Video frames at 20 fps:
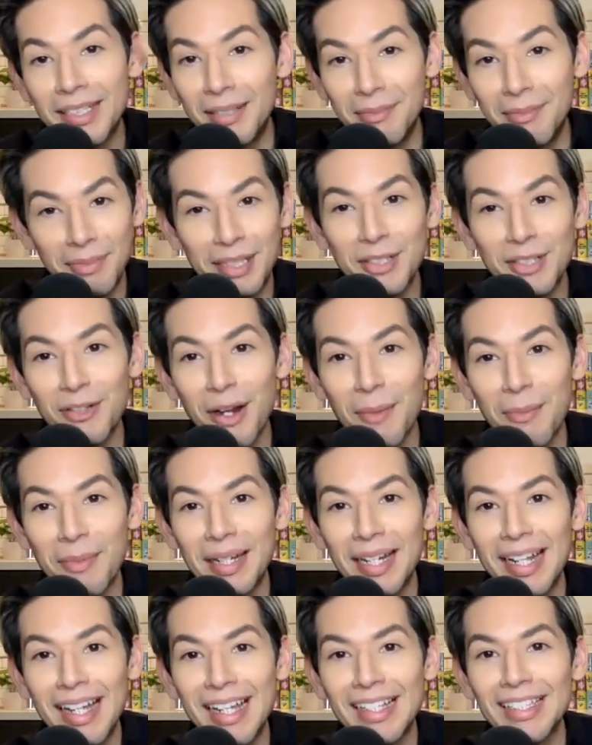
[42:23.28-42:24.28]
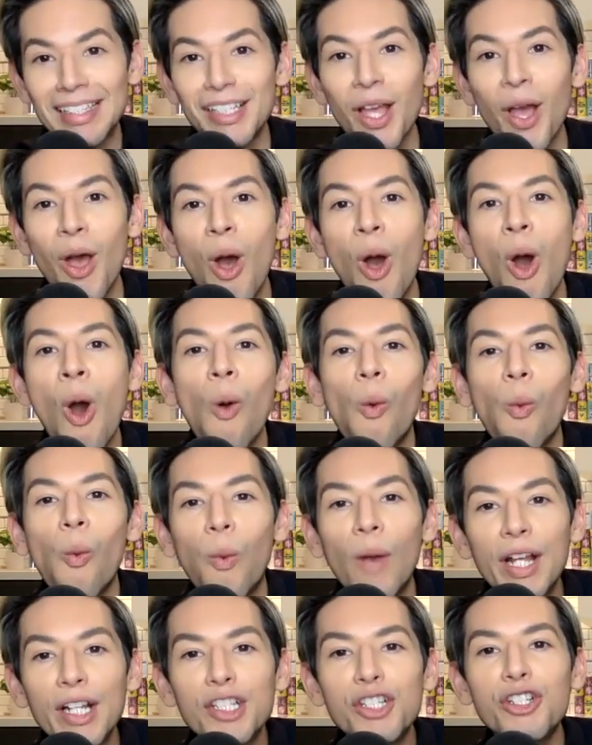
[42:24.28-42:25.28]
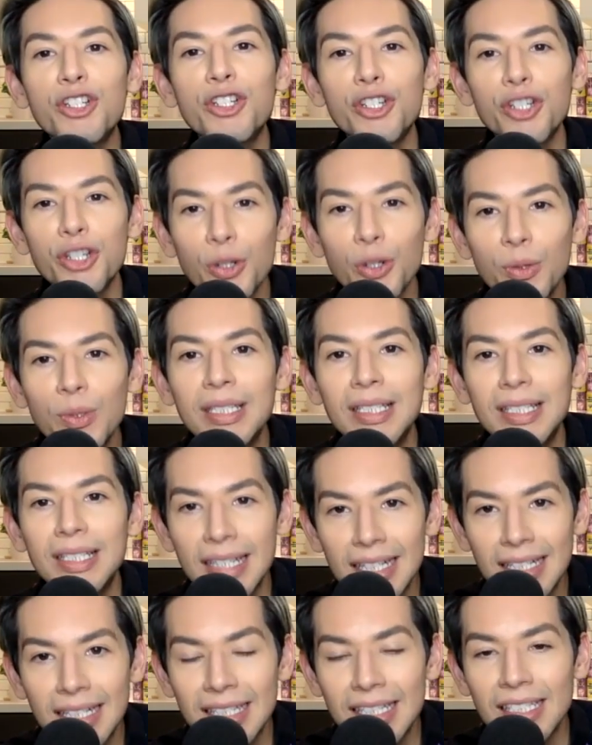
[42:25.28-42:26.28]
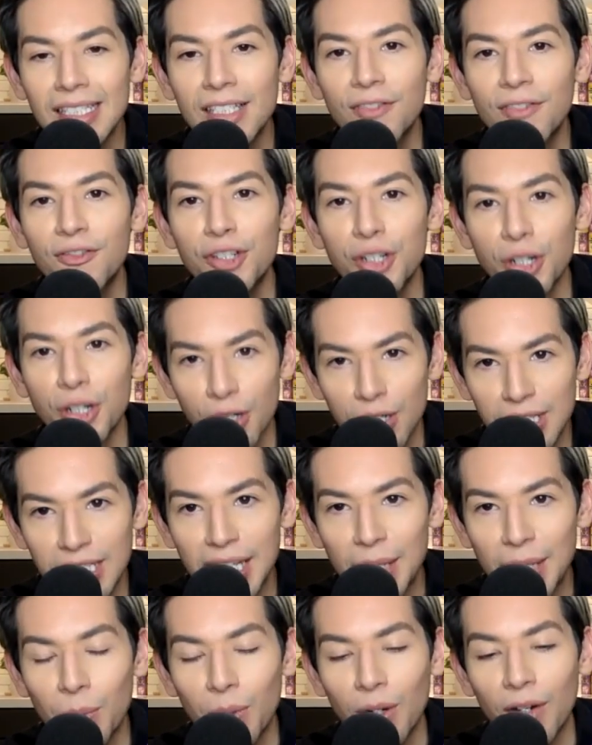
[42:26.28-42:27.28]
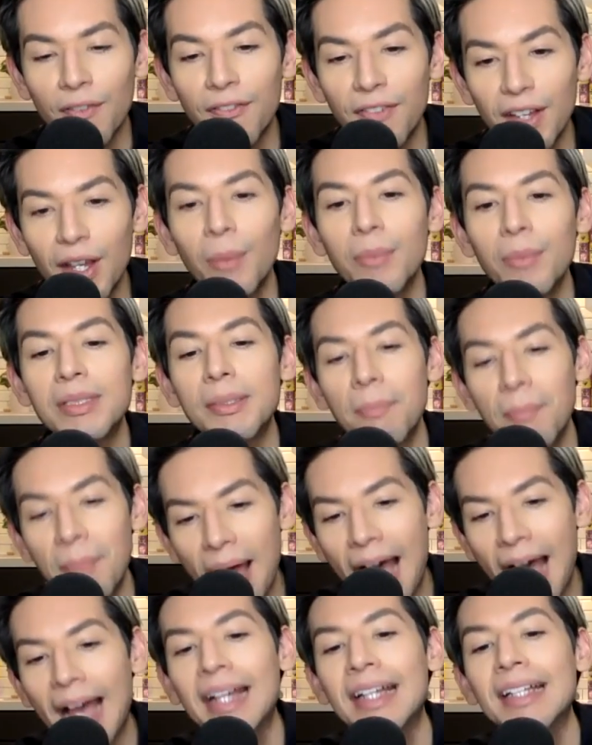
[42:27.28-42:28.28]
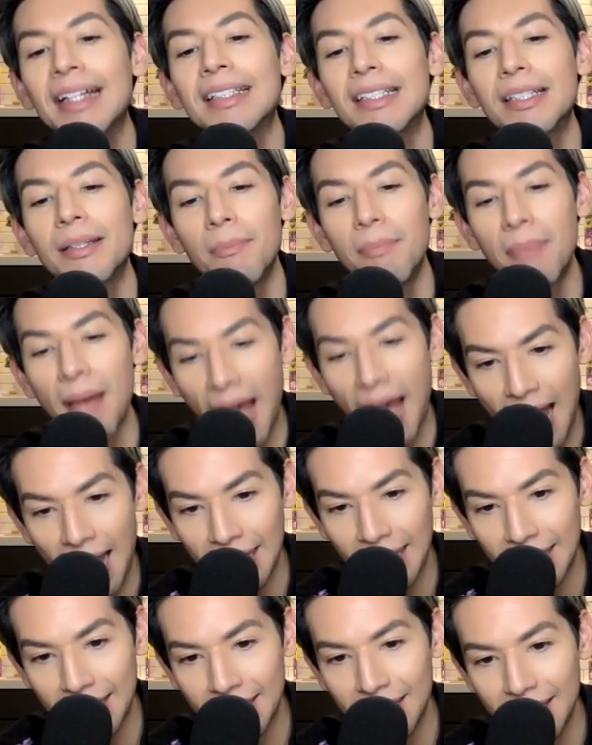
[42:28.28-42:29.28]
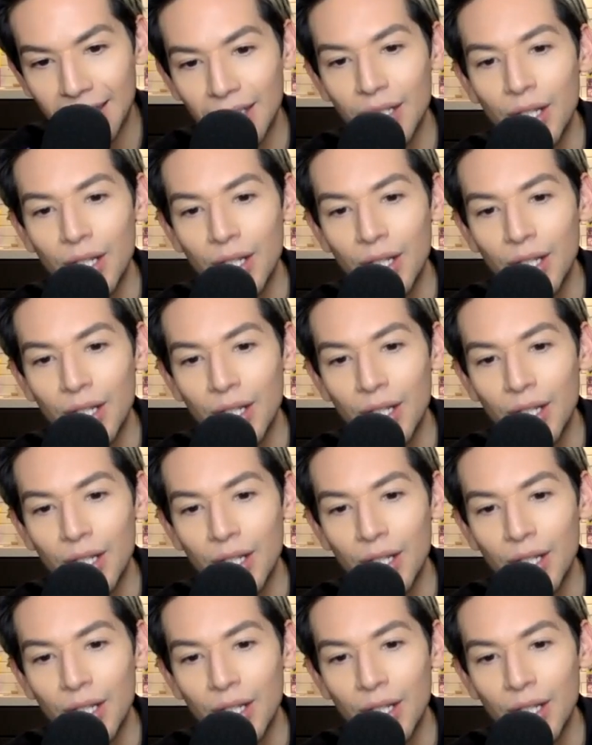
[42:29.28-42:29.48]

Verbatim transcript: to be dropping hints. Which two seasons of Jersey were filmed back to back?